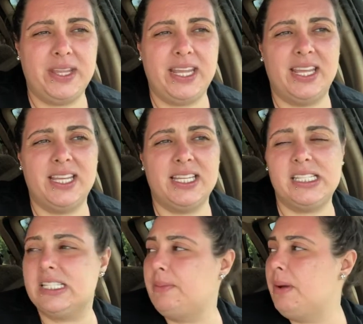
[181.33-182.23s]

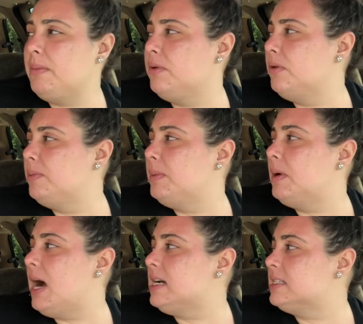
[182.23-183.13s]
And I remember
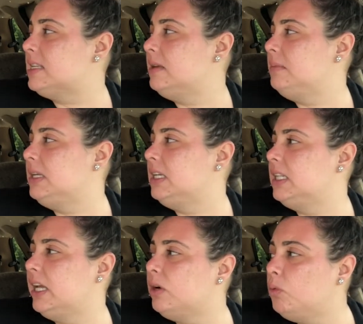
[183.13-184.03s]
people asking me
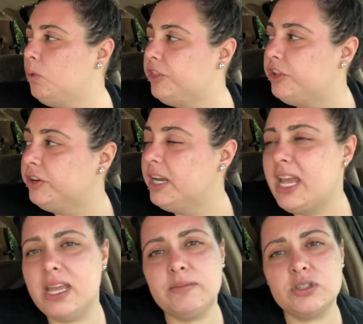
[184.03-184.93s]
like what their
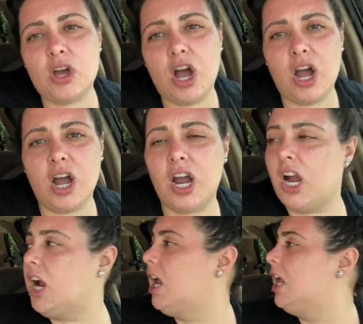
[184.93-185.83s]
names
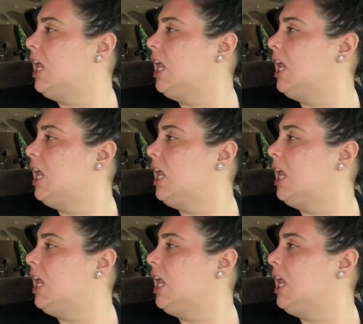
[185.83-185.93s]
are,